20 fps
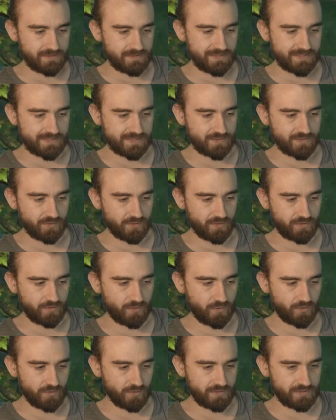Discard a
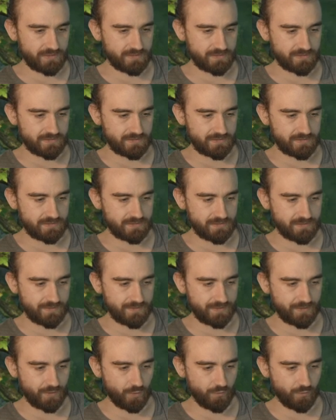card. I
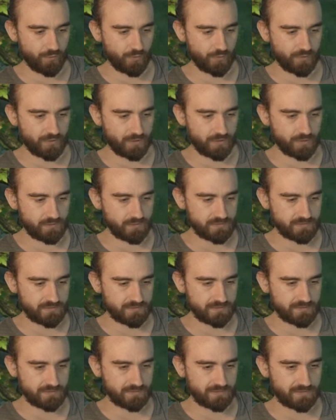think the overgun can go.
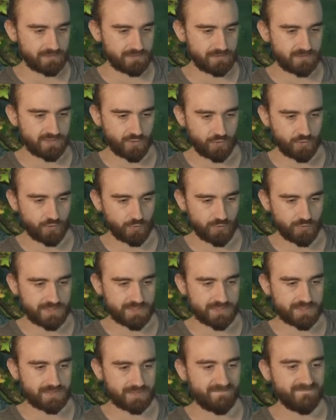Of
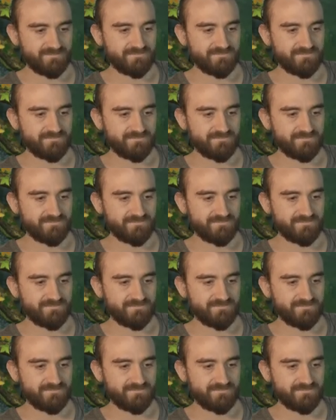course.